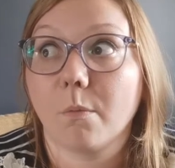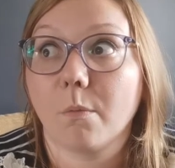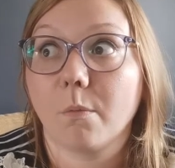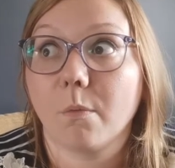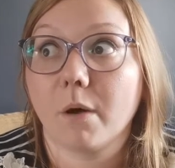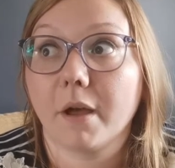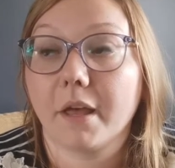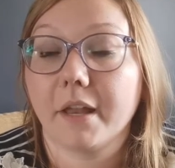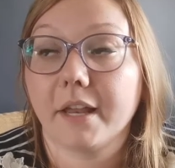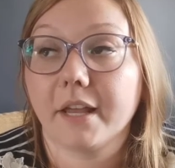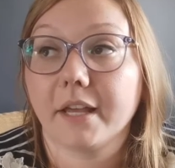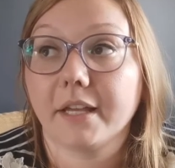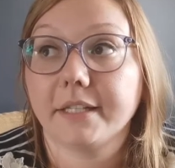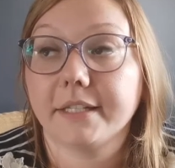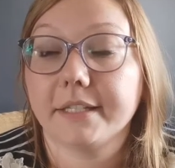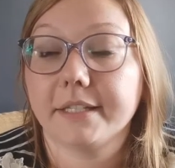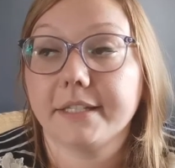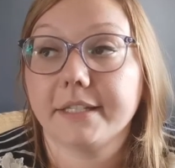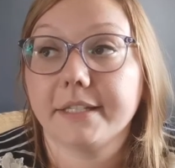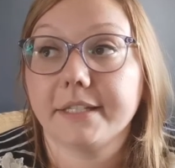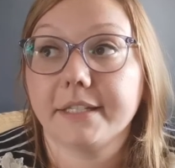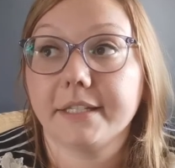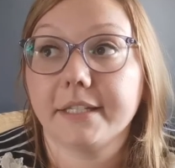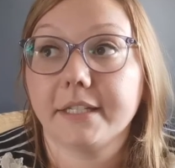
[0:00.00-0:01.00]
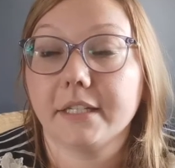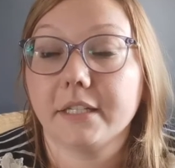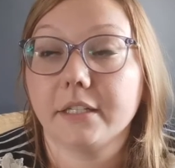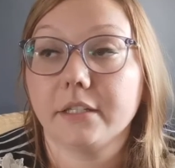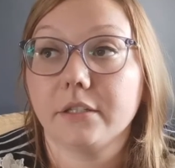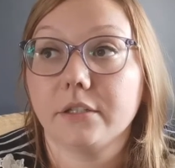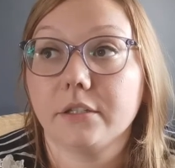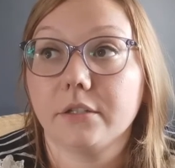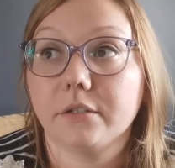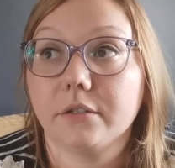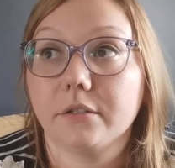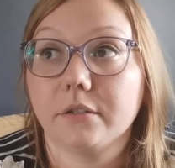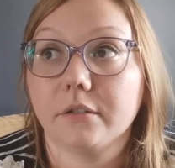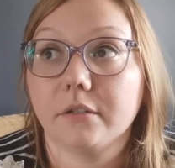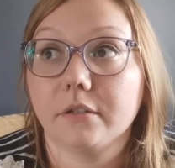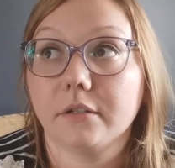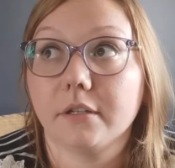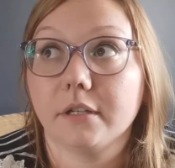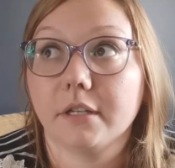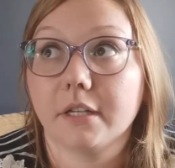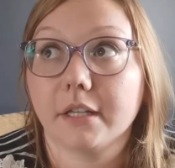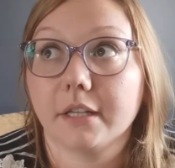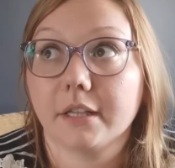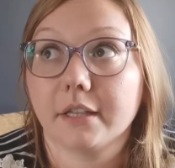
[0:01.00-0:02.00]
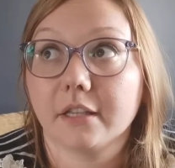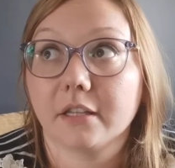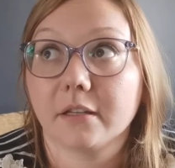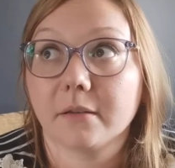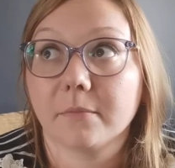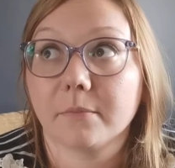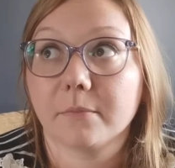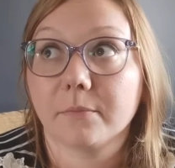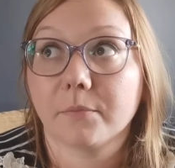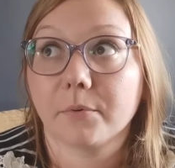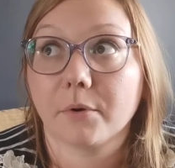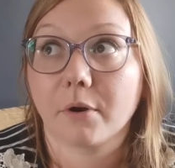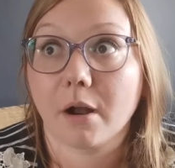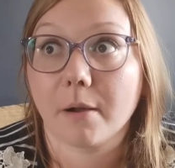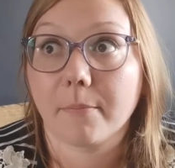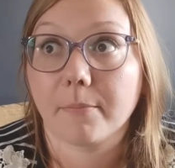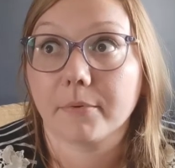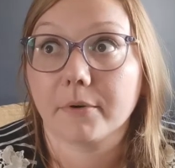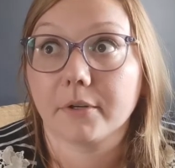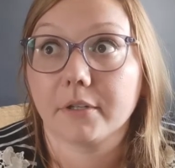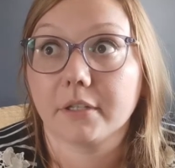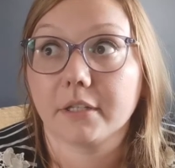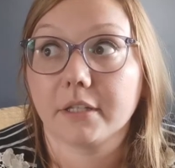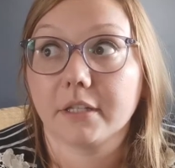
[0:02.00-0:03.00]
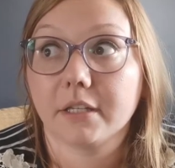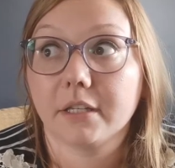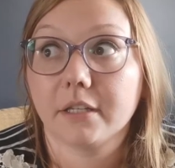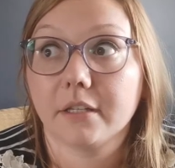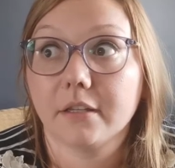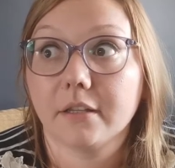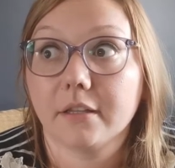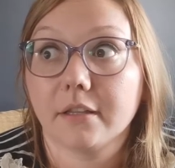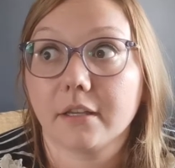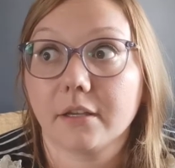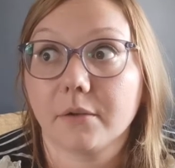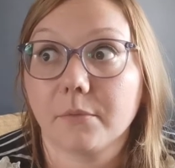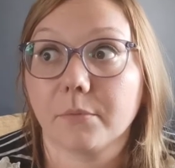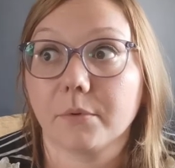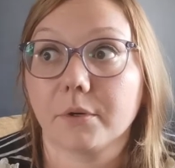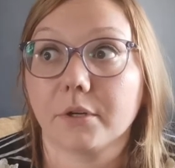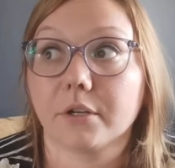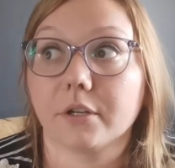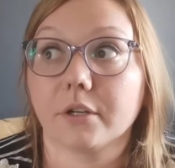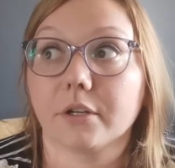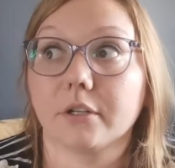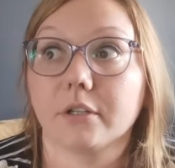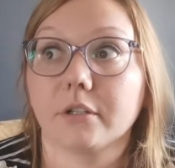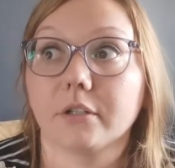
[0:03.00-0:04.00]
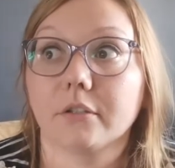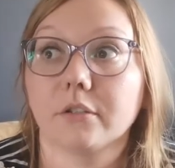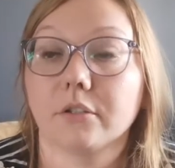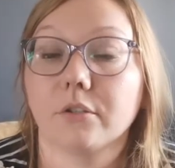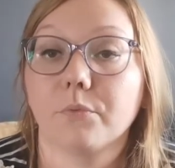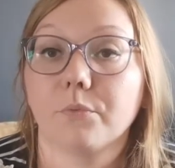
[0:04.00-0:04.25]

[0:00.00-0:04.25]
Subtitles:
when I did knit them properly, they were